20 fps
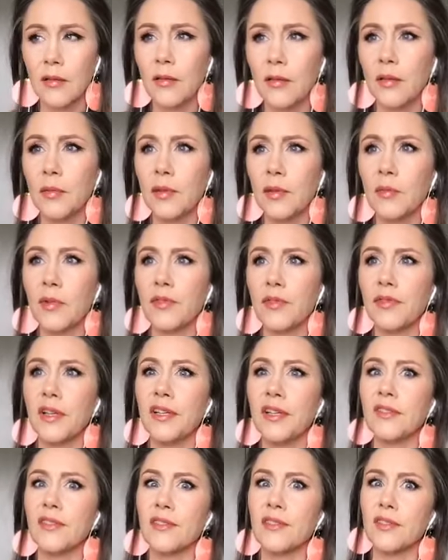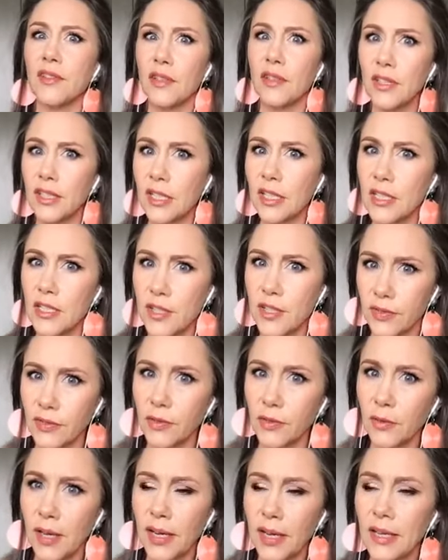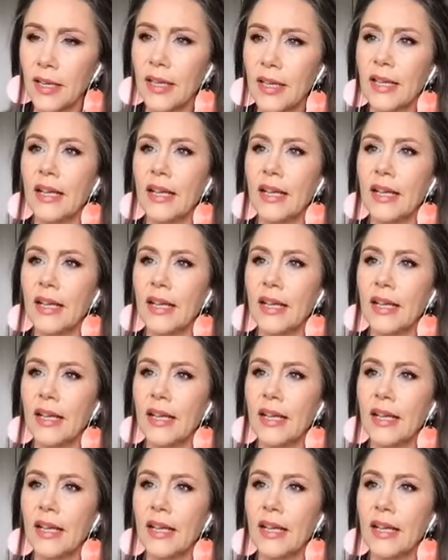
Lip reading: Would it be more fun to start it in a different way?